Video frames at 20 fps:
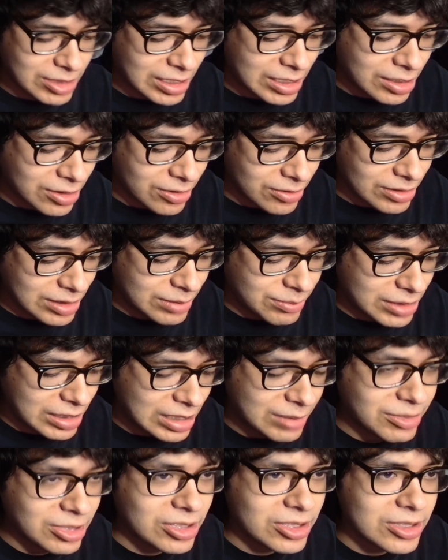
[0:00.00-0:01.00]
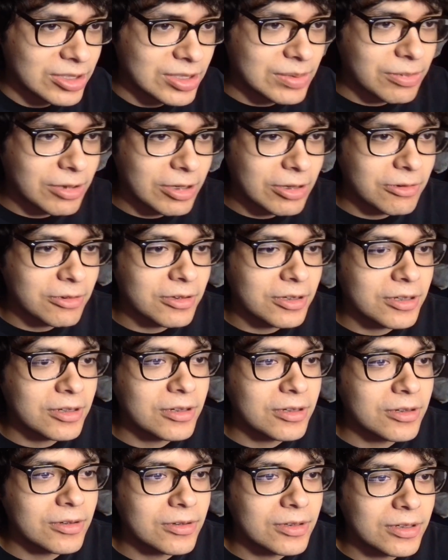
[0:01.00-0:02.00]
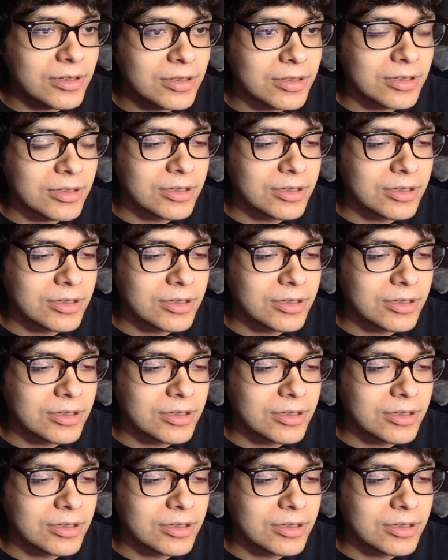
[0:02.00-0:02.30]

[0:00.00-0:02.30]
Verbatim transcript: here, let me, let me look it up right quick. Hold on.